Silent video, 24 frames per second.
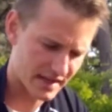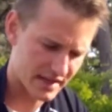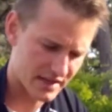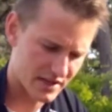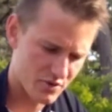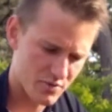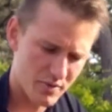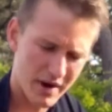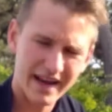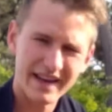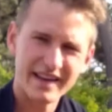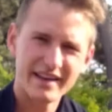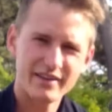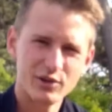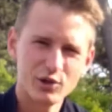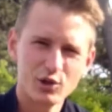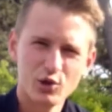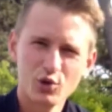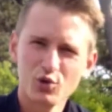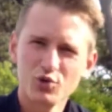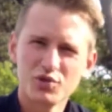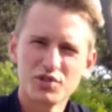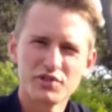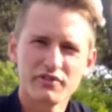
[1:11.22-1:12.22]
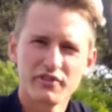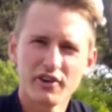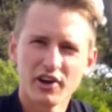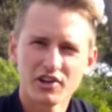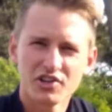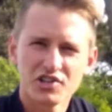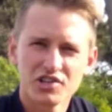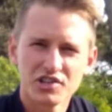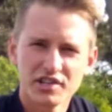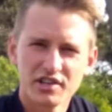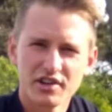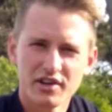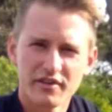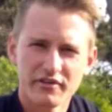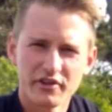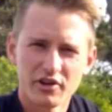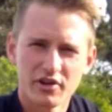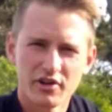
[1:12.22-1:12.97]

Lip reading: You might lose function of